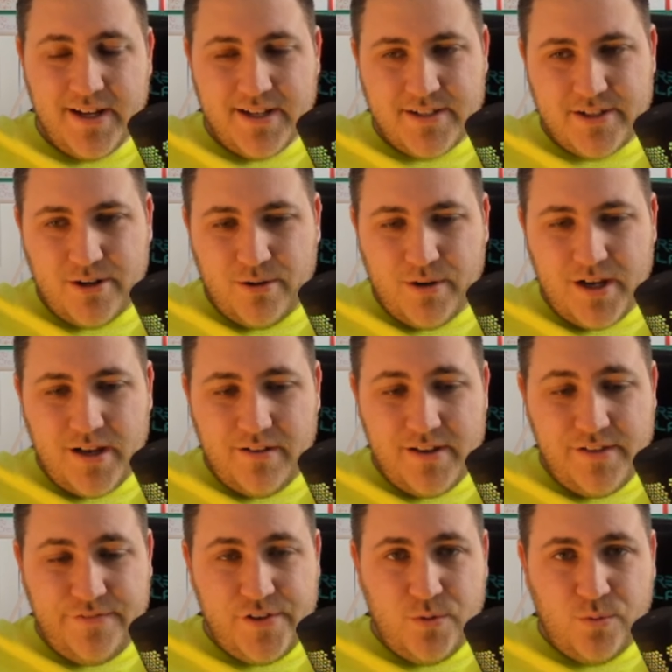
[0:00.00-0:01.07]
So
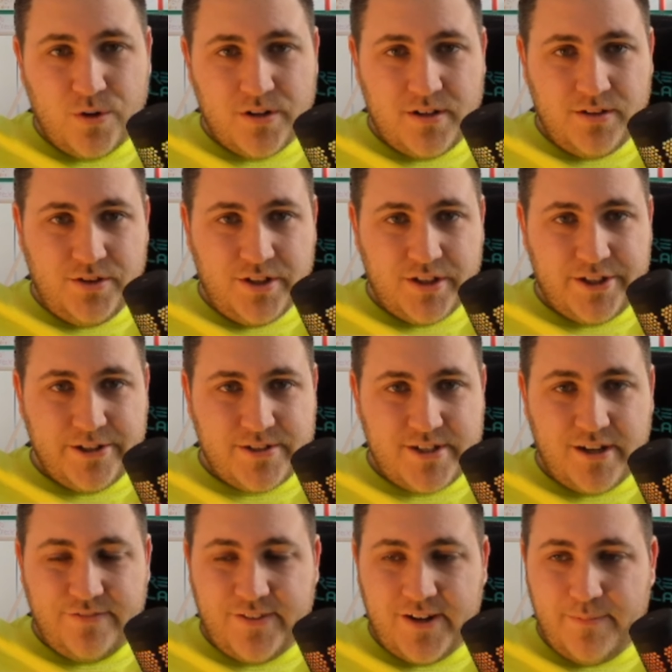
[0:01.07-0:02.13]
if you were to look
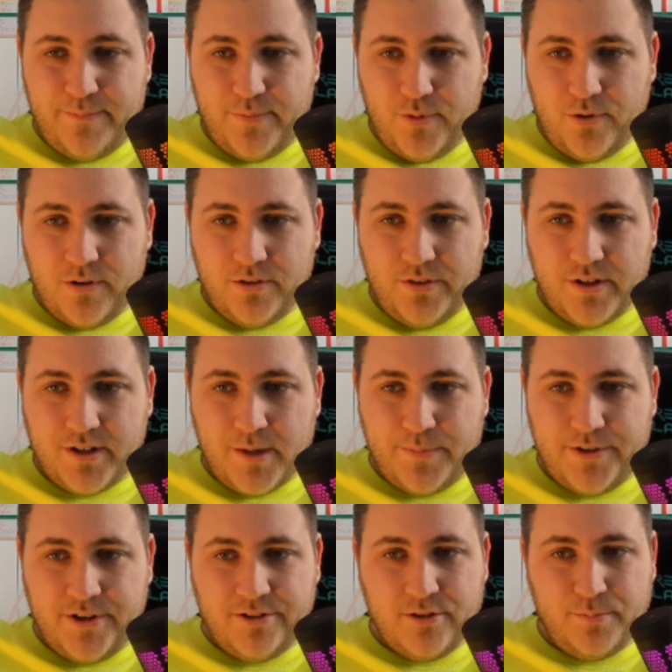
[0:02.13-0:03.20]
yourself up or look up
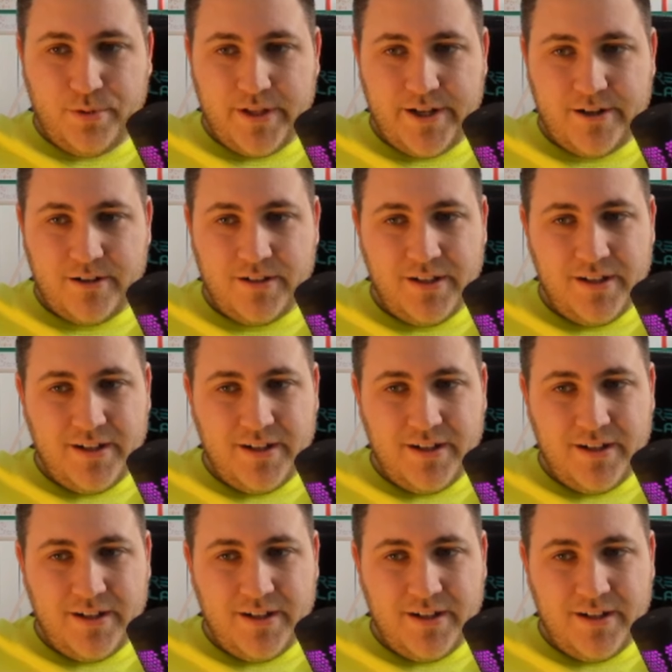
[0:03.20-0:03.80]
another player,